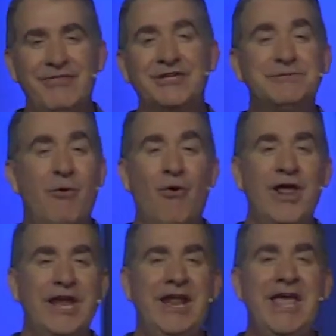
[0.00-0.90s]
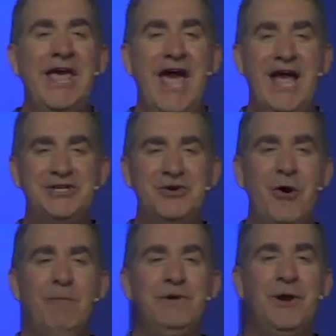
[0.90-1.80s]
And this morning, as you
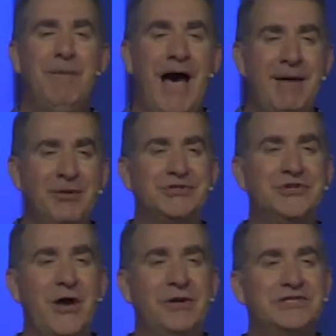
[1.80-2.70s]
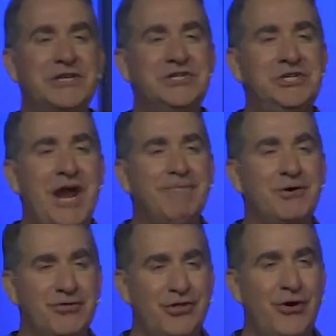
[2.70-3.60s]
open your Bibles, notice in
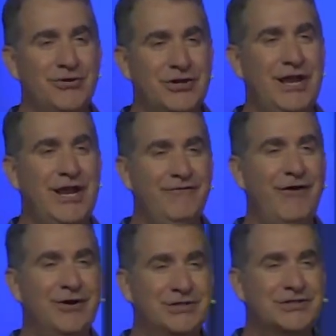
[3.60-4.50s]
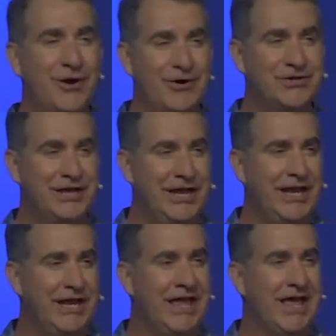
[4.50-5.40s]
chapter 13, verse
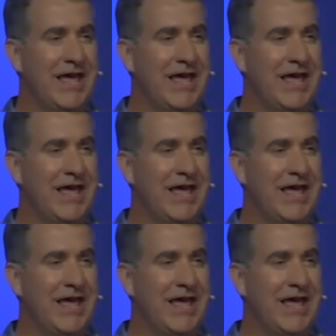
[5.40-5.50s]
13,